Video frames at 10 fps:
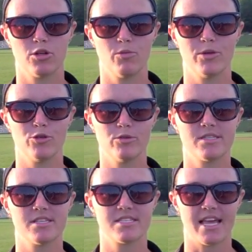You know, we
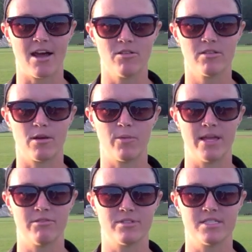used the scout that we
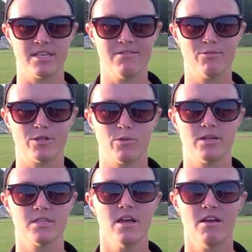had received, which
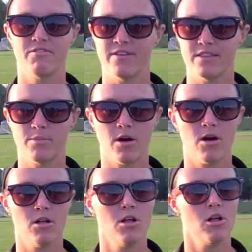was feed the
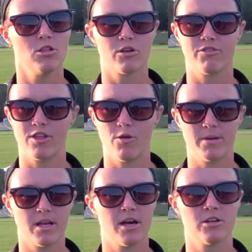ball, look for the
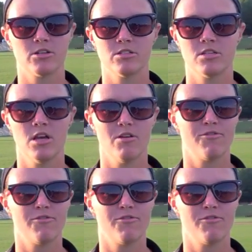open cutters,